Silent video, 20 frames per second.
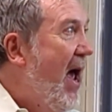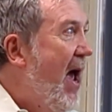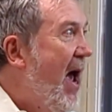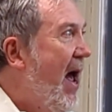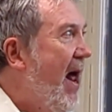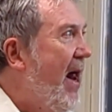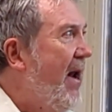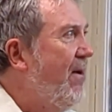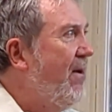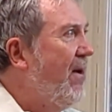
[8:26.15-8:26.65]

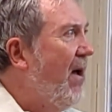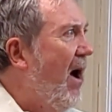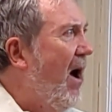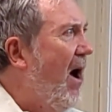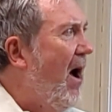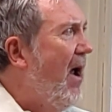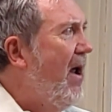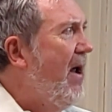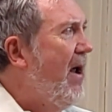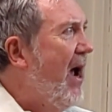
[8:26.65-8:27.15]
And
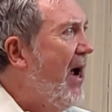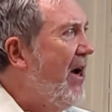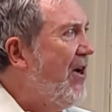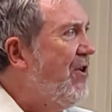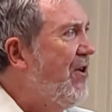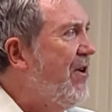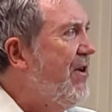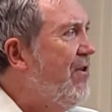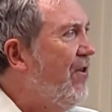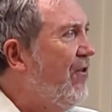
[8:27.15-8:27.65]
I
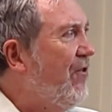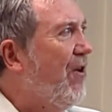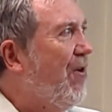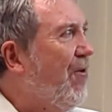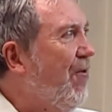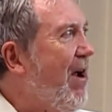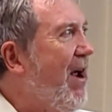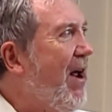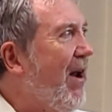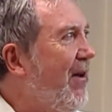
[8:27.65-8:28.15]
actually
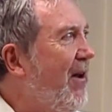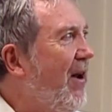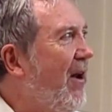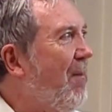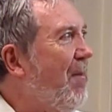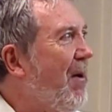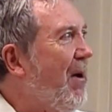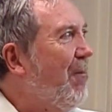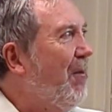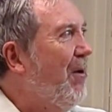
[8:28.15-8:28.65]
disagree a
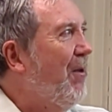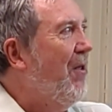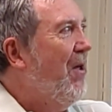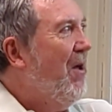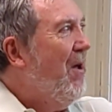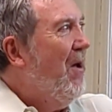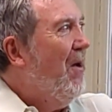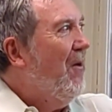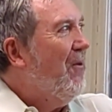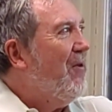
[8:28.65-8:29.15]
little bit
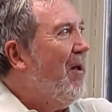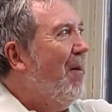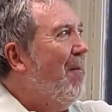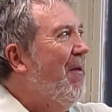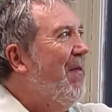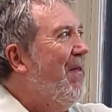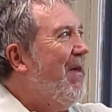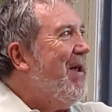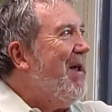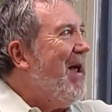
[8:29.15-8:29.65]
with
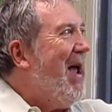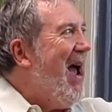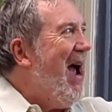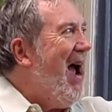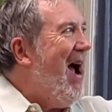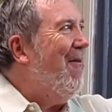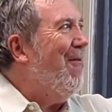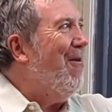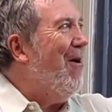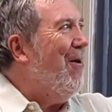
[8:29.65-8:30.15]
some of the
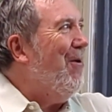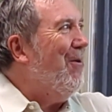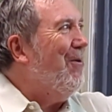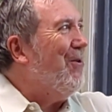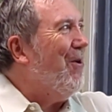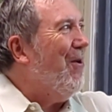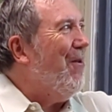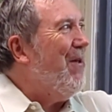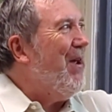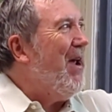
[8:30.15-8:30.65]

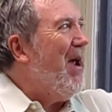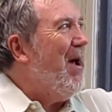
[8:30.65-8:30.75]
arrows on